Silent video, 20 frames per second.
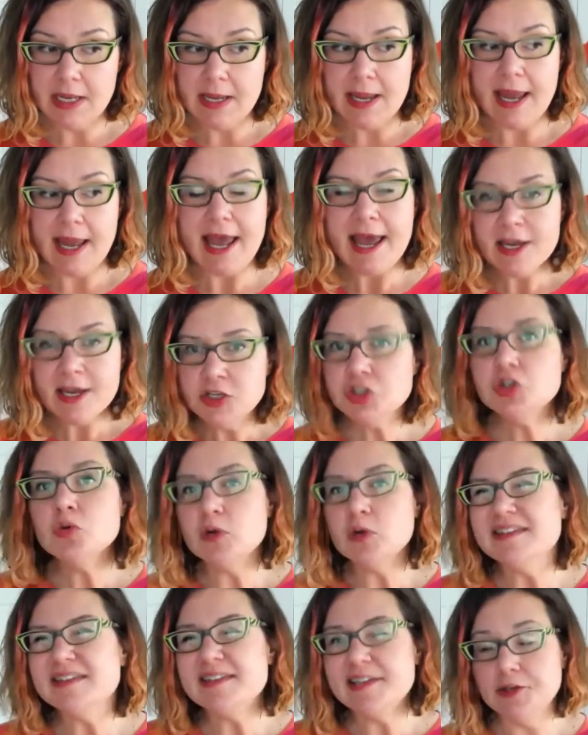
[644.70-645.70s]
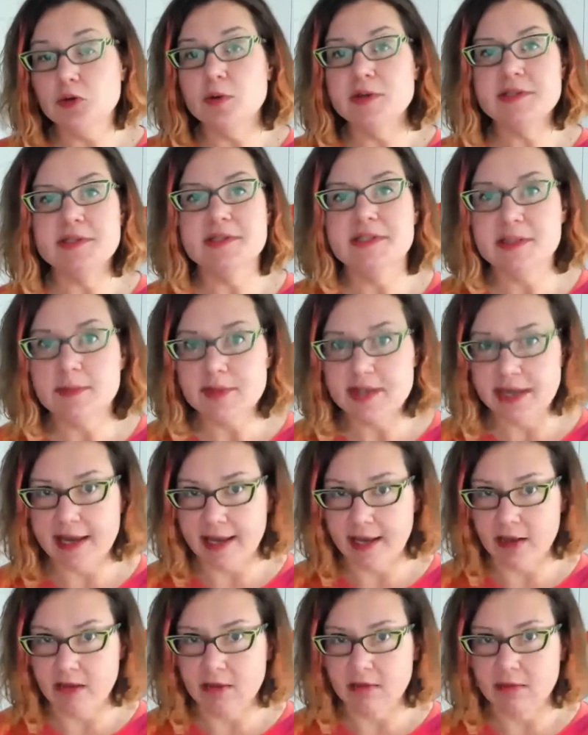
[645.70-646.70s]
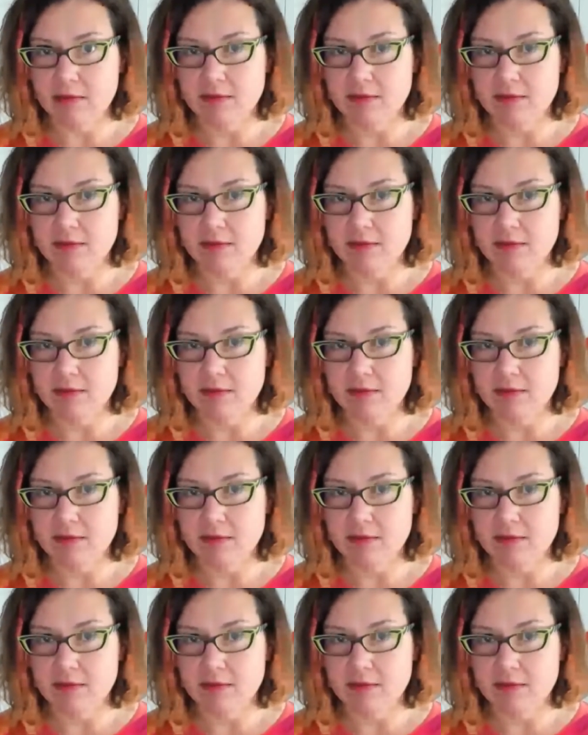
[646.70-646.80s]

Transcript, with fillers: As you continue as a DBA,